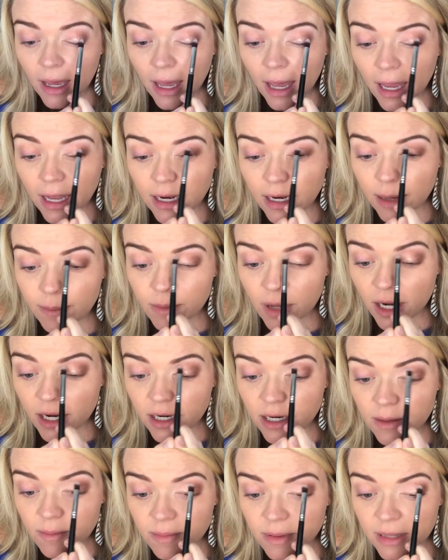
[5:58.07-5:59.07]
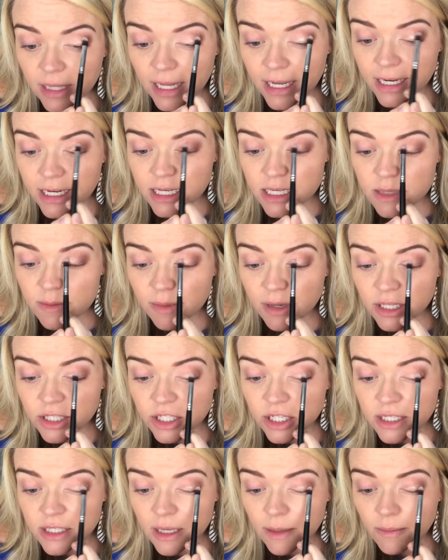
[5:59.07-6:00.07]
And I'm not gonna blend as much
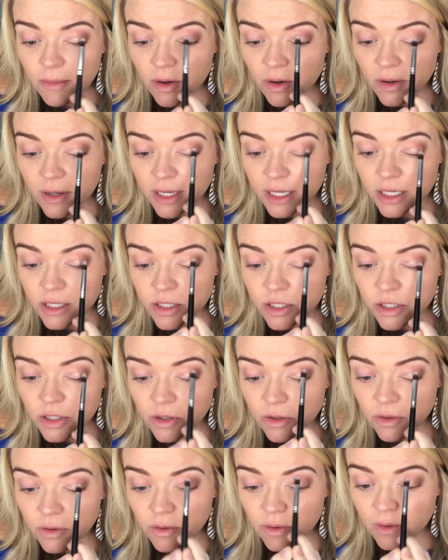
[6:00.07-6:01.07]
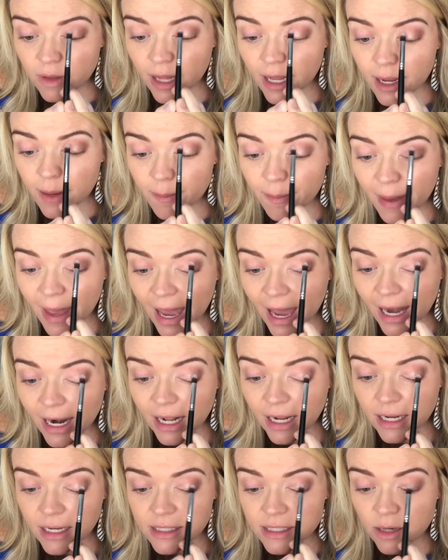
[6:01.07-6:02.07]
as I'm going to like pat
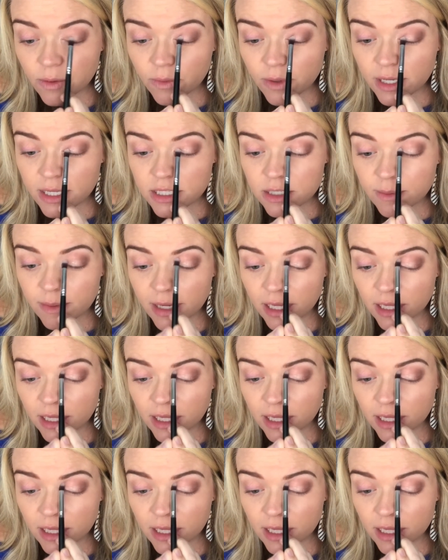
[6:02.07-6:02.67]
it because I want it to be